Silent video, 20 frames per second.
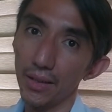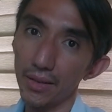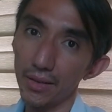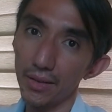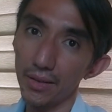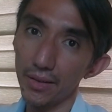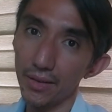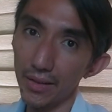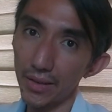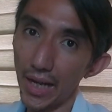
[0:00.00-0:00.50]

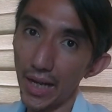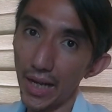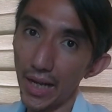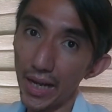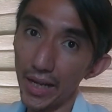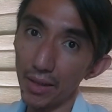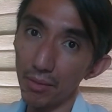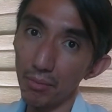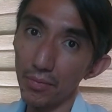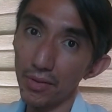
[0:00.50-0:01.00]

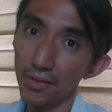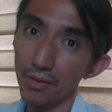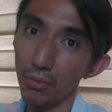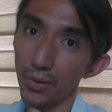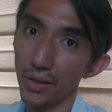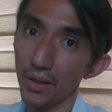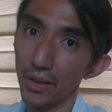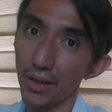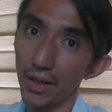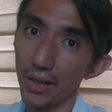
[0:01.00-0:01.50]
times
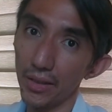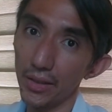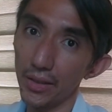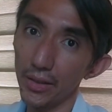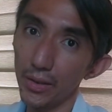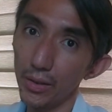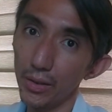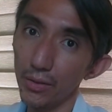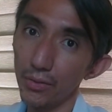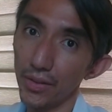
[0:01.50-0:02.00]
under
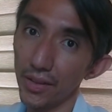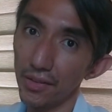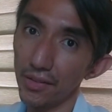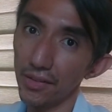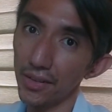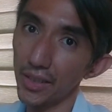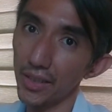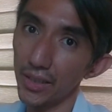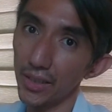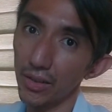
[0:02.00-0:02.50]

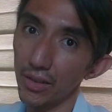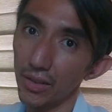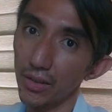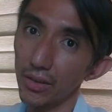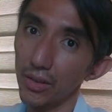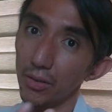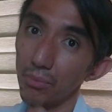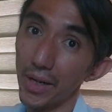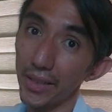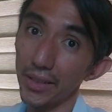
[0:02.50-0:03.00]
UVC,
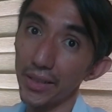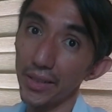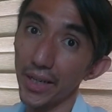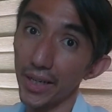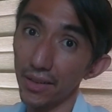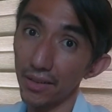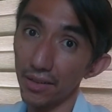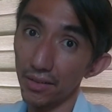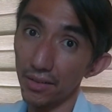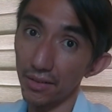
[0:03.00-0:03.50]
you might
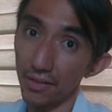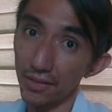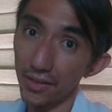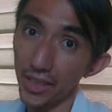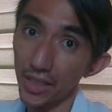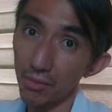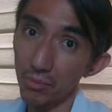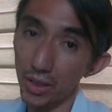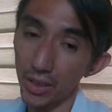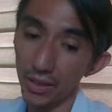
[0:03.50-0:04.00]
get
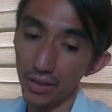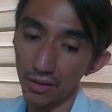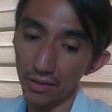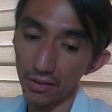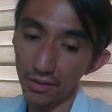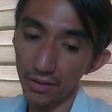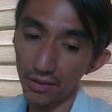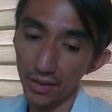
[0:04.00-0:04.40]
skin burns.